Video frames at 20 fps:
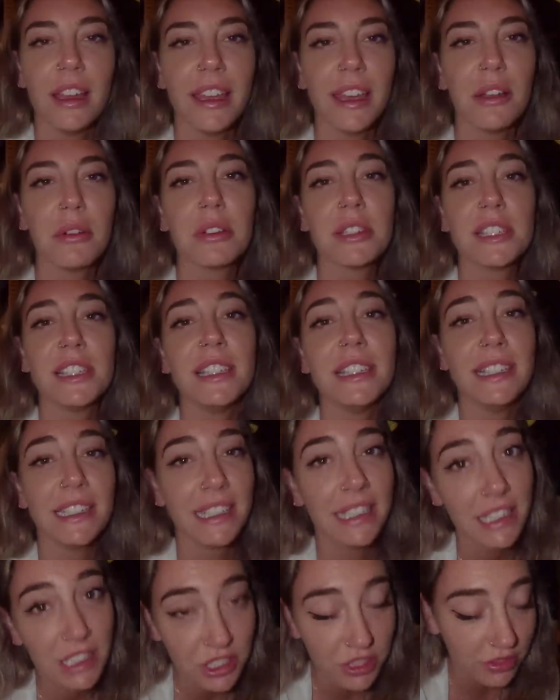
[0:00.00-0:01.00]
It was
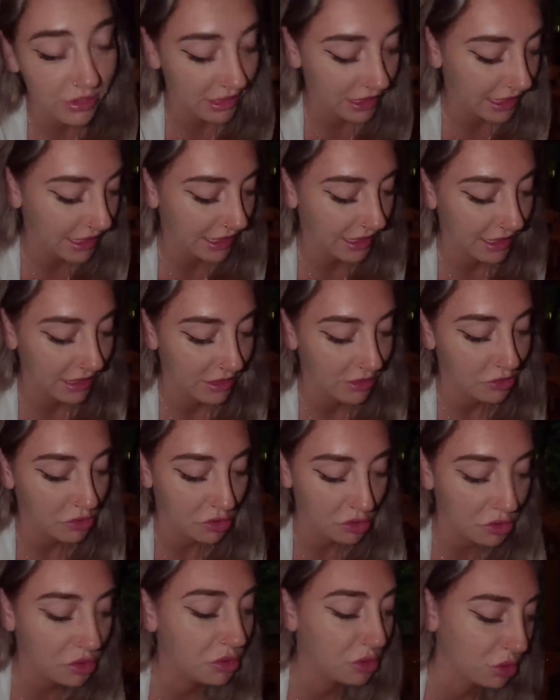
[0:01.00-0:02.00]
literally
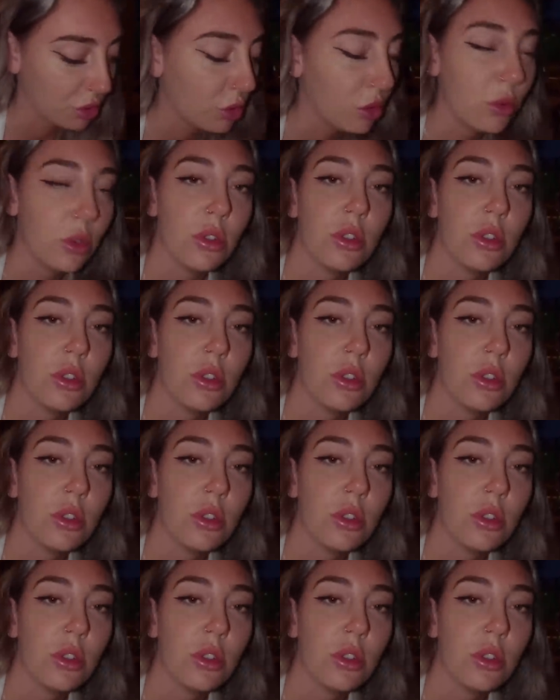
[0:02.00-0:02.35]
so